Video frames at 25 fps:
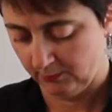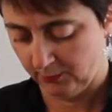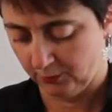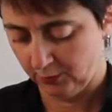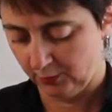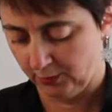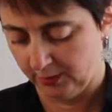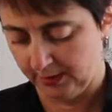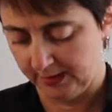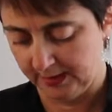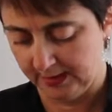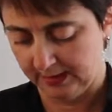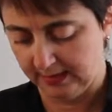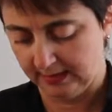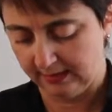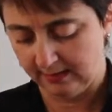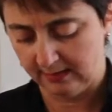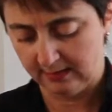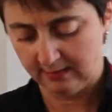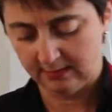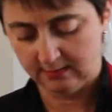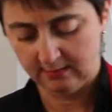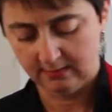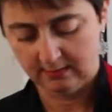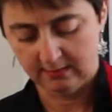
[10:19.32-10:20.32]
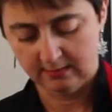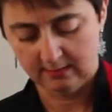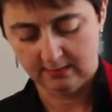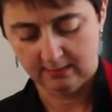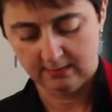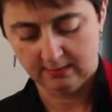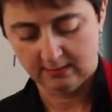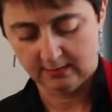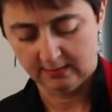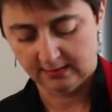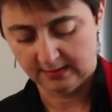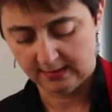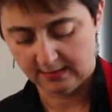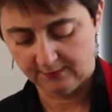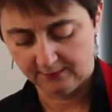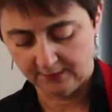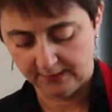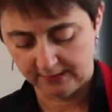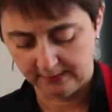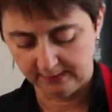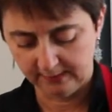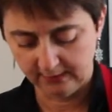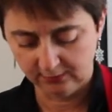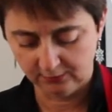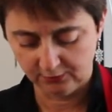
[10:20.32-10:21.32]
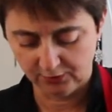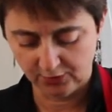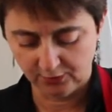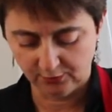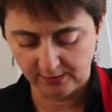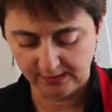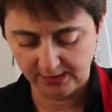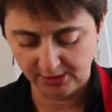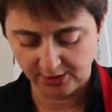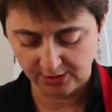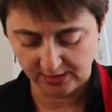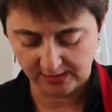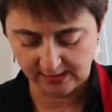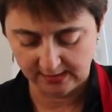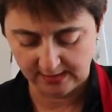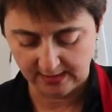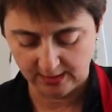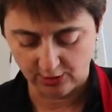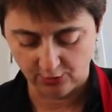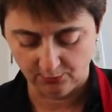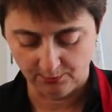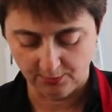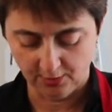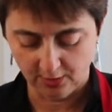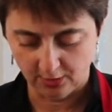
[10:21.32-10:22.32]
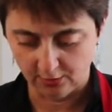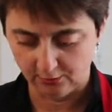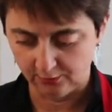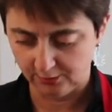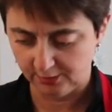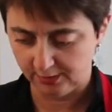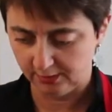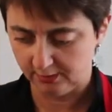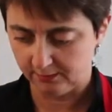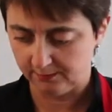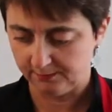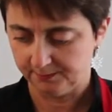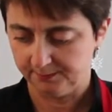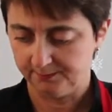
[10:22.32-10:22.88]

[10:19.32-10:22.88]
pull it together. Just give it a little twist just to help hold it.